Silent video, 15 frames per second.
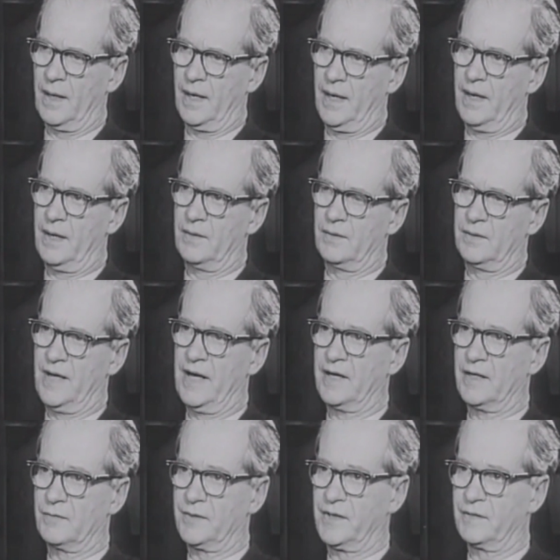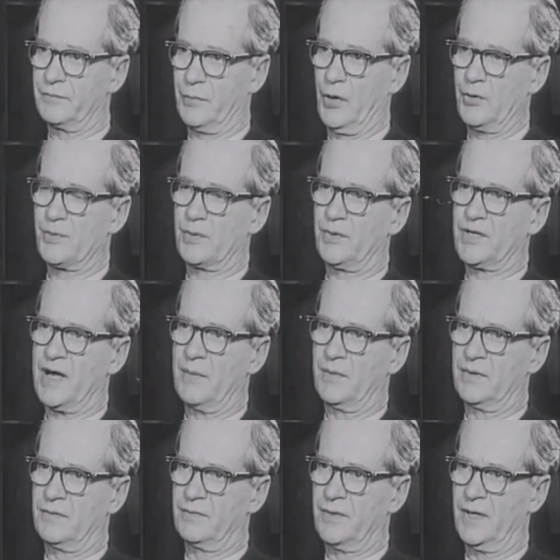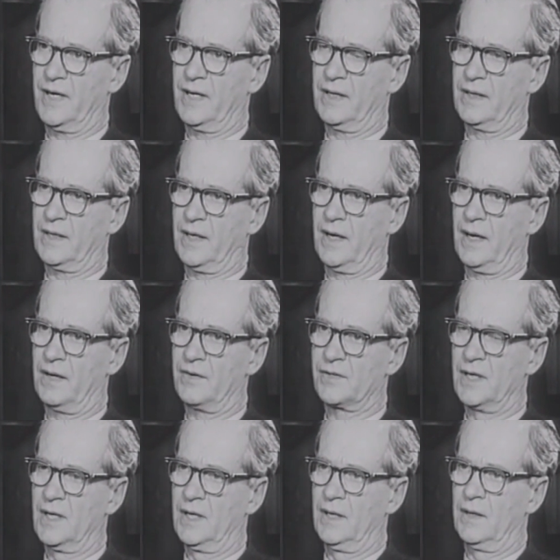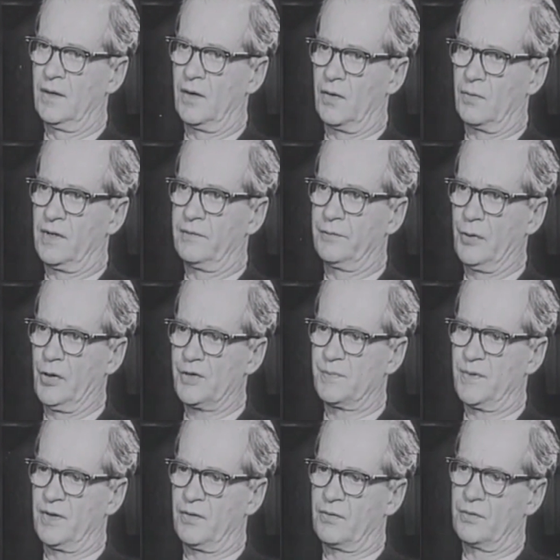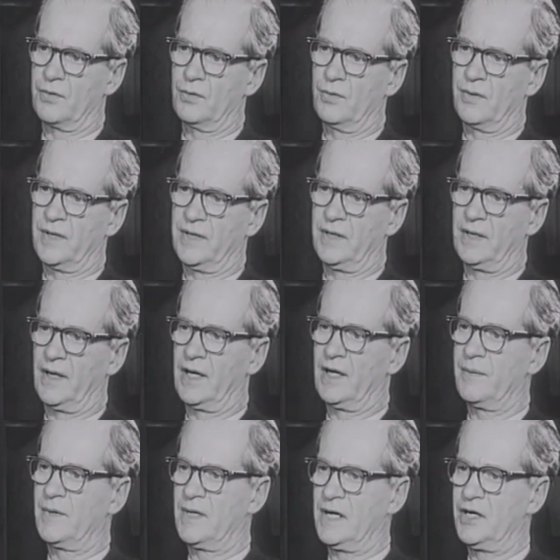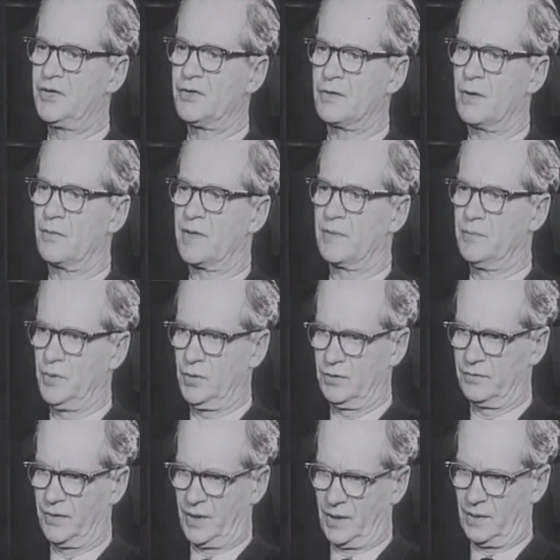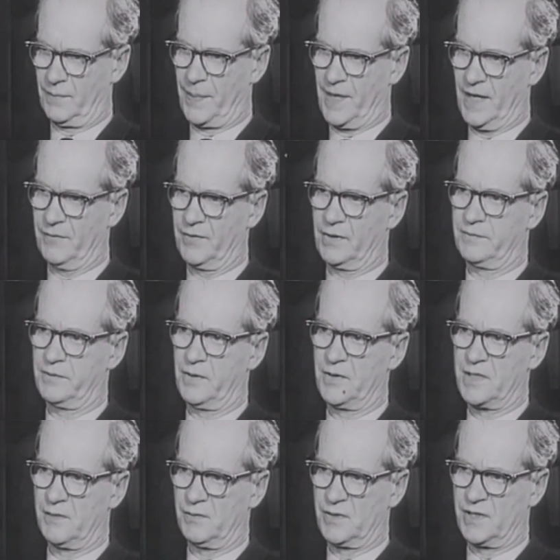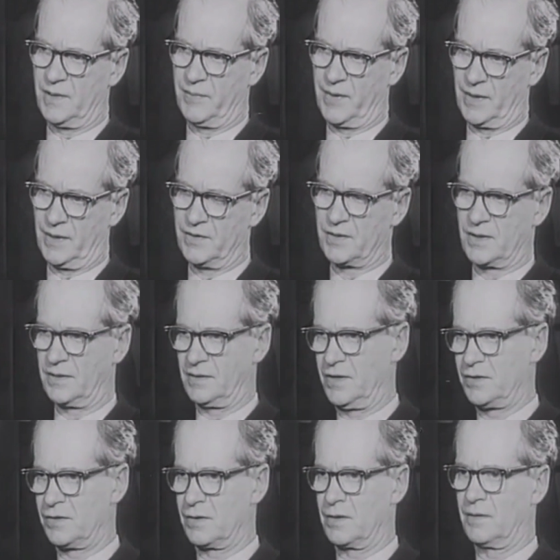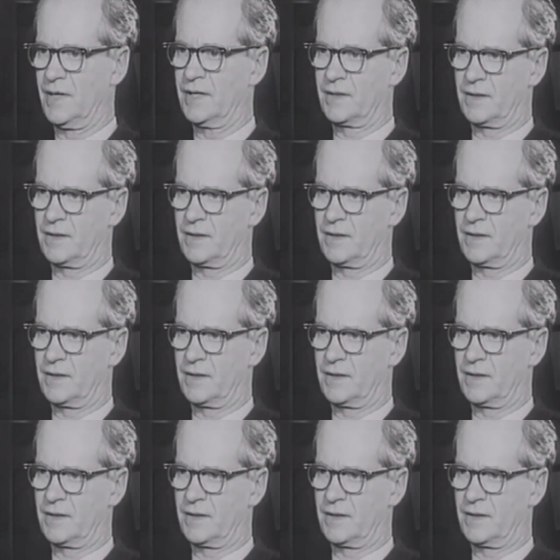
and negative reinforcement, which I would define as reinforcement through the elimination or removal of an aversive stimulus, conditioned or